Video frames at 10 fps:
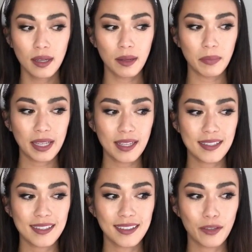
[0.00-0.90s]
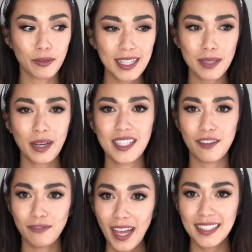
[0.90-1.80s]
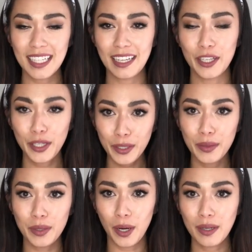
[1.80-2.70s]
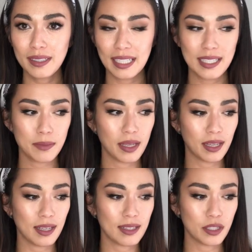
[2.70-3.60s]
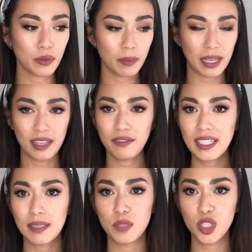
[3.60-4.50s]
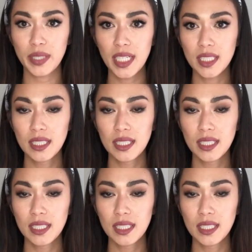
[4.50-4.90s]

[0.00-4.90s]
because the reason why it's affecting you currently is because you are being a victim to it.